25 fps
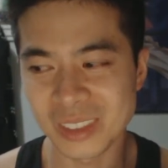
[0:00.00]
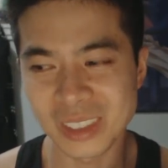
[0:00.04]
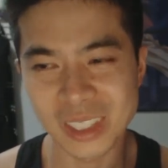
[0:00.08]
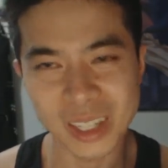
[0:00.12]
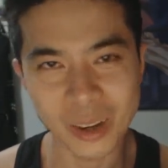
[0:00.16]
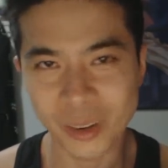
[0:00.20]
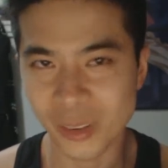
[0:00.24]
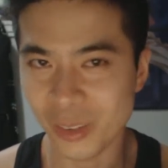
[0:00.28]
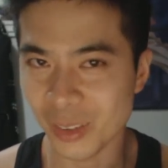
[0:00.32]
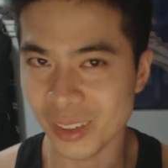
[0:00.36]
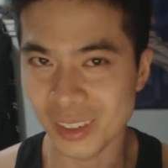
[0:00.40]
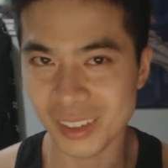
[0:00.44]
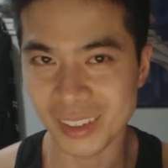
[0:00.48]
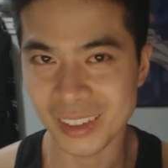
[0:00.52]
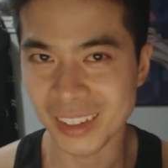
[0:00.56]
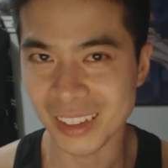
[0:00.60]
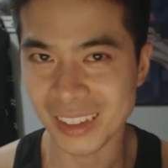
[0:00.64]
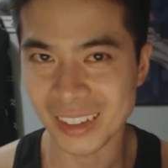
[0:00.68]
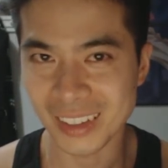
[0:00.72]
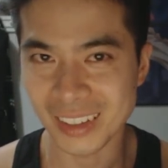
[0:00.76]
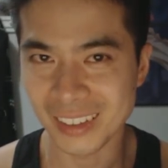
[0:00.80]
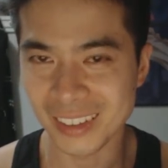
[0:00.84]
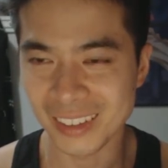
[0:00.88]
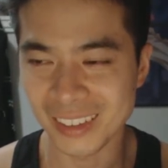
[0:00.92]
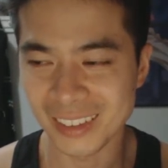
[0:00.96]

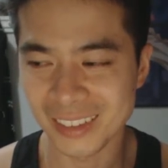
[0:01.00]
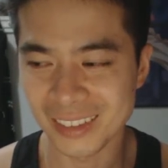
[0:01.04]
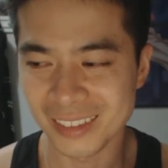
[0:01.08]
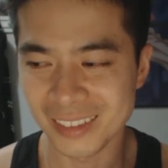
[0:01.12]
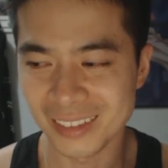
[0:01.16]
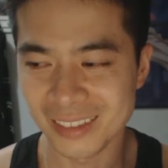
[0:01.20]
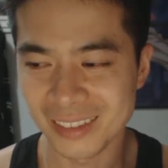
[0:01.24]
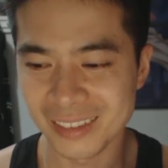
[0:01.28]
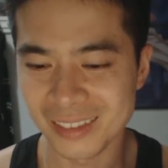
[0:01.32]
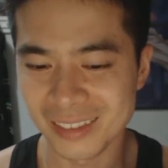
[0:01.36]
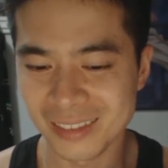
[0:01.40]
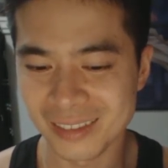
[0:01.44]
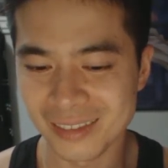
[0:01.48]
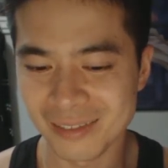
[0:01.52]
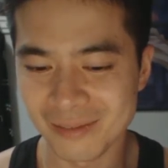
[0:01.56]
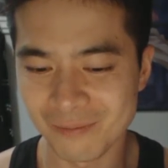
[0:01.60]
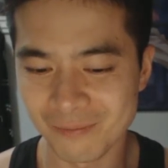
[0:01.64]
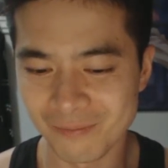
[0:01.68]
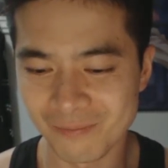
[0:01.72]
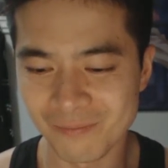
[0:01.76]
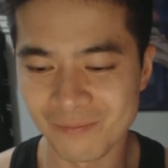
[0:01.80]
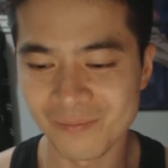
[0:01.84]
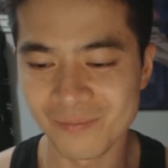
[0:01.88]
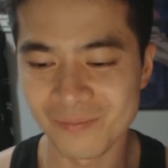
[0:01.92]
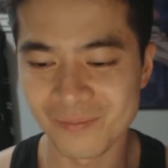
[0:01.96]
Definitely.
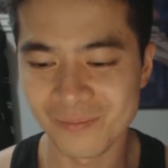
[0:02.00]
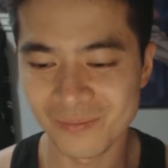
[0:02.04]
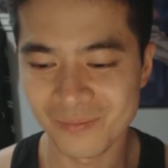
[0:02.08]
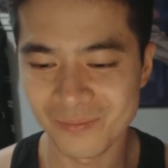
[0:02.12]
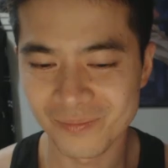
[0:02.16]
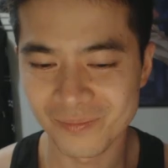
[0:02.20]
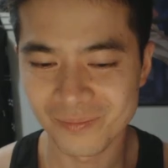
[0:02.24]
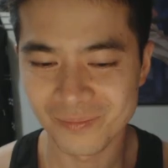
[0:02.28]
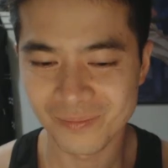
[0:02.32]
And